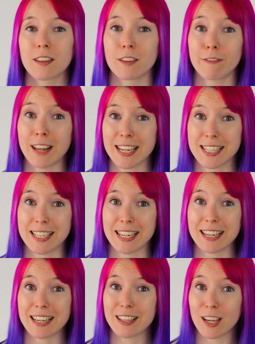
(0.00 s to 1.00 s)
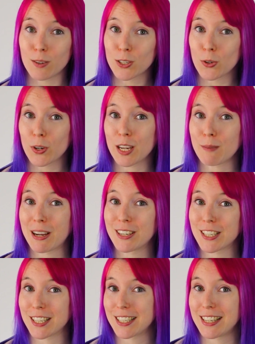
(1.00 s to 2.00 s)
The flex ticket that I was talking
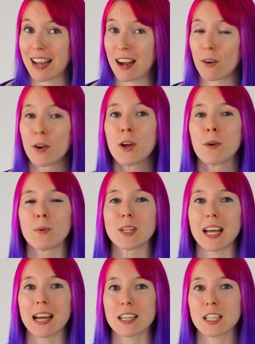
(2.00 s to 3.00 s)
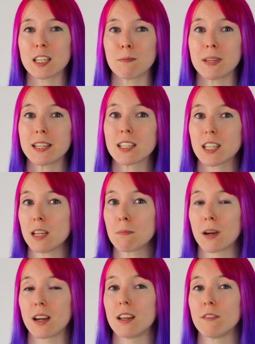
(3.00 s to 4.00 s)
about just now would actually be
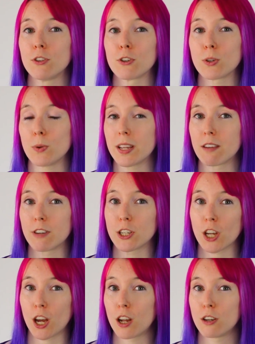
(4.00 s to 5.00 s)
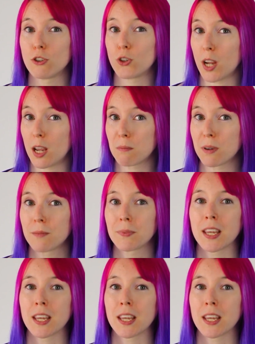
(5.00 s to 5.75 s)
cheaper if you're doing a return trip